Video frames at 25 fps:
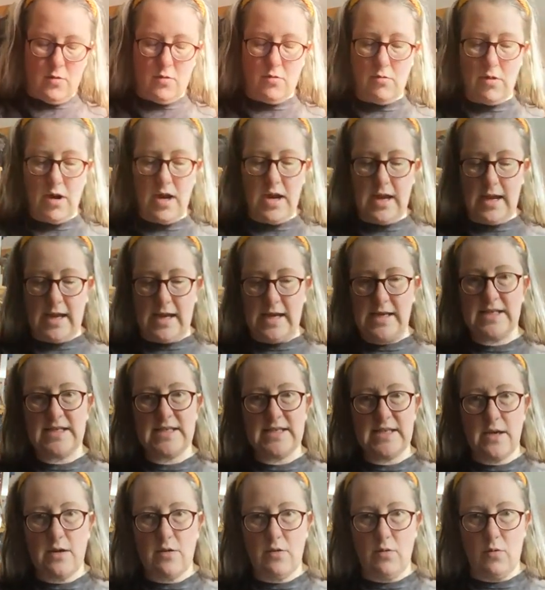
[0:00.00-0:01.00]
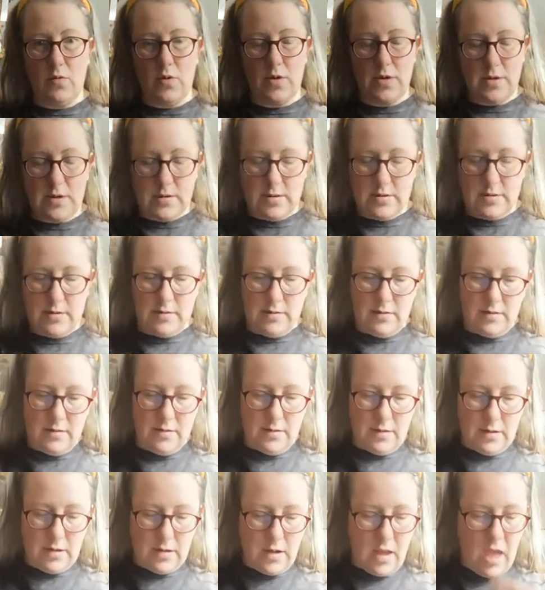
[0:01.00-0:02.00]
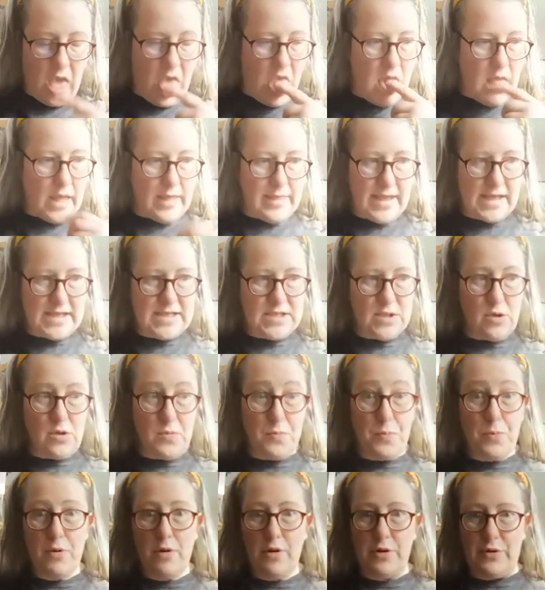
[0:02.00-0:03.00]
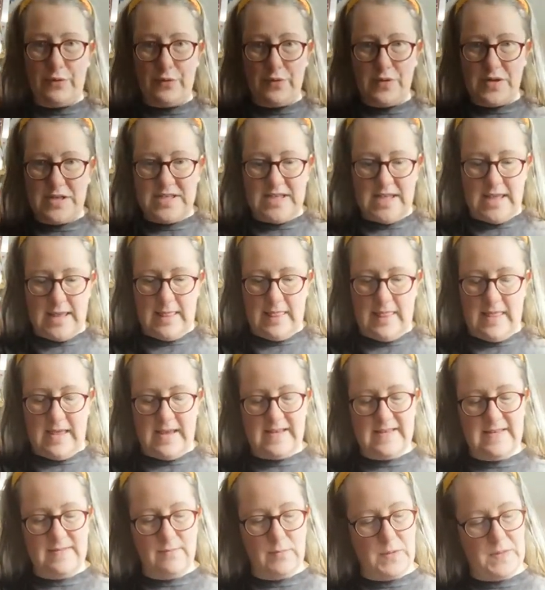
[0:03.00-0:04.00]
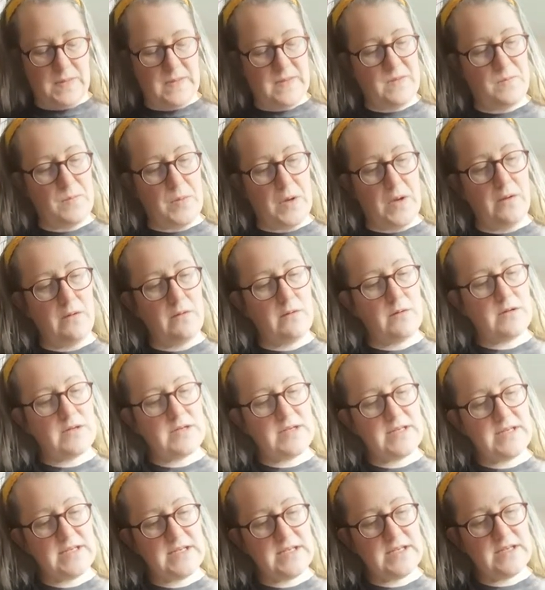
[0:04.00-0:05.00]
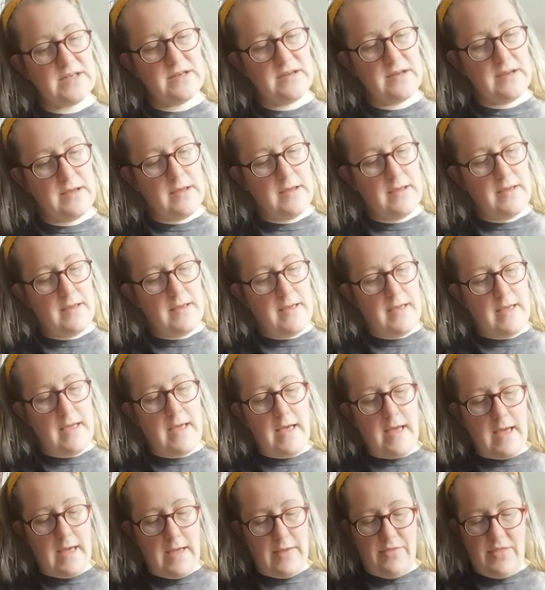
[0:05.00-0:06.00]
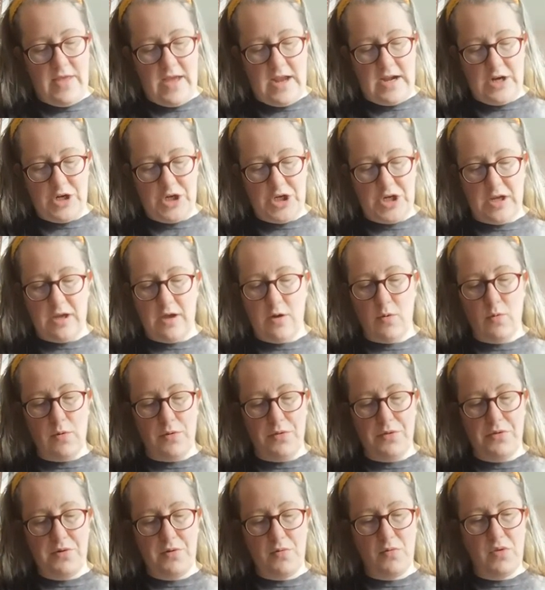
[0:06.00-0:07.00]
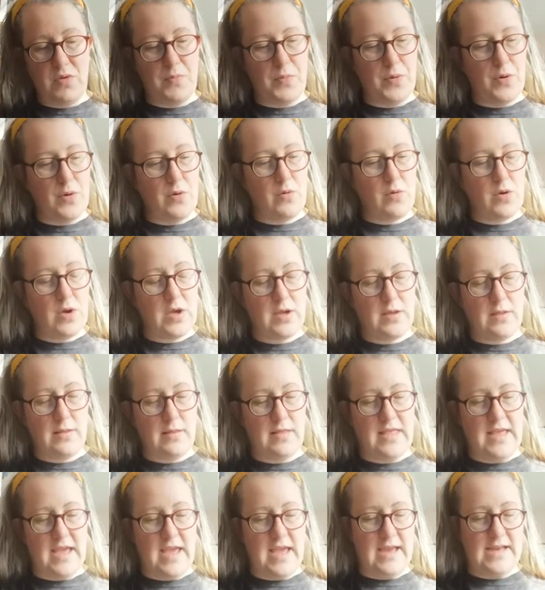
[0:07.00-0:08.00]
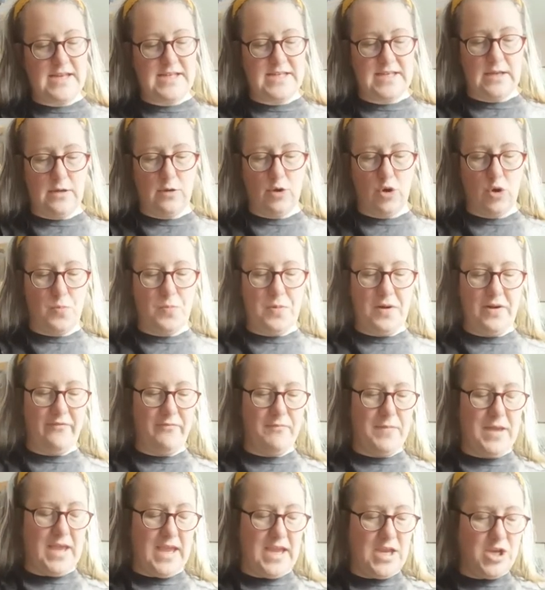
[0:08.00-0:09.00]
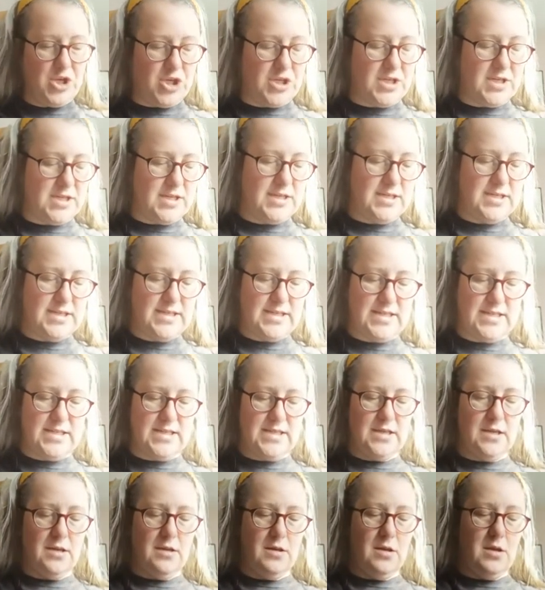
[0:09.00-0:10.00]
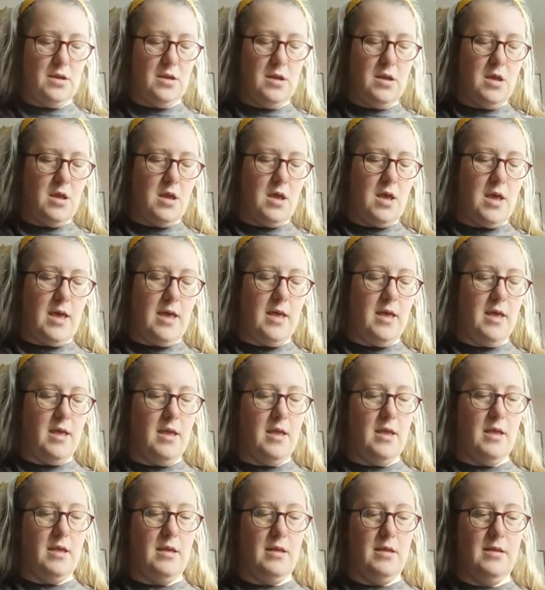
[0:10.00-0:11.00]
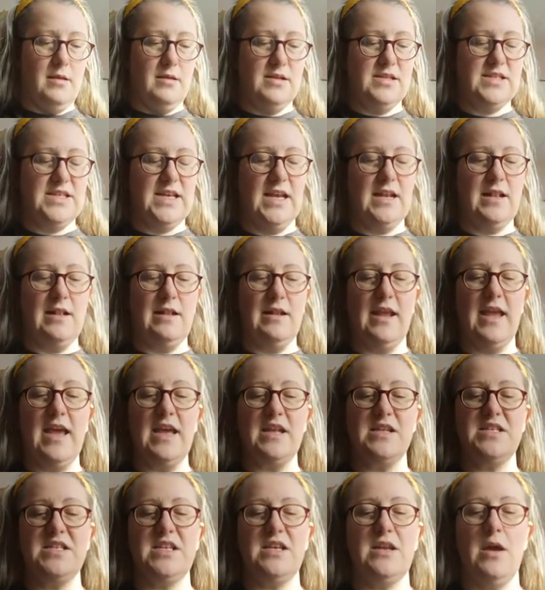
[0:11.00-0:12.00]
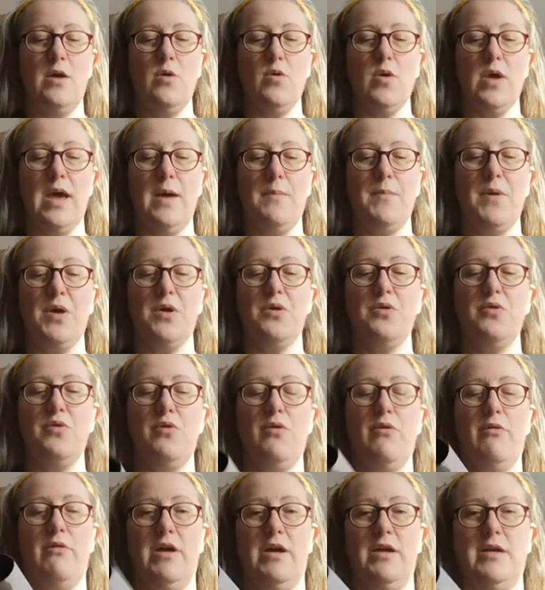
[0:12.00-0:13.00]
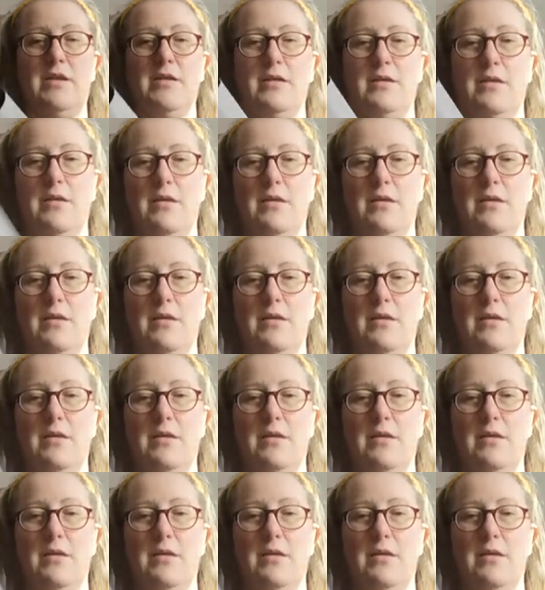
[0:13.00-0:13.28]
Right, so that's all the products in this month's box. And then as you go on through the book, there's a couple of pages titled Get to Know Kamakura.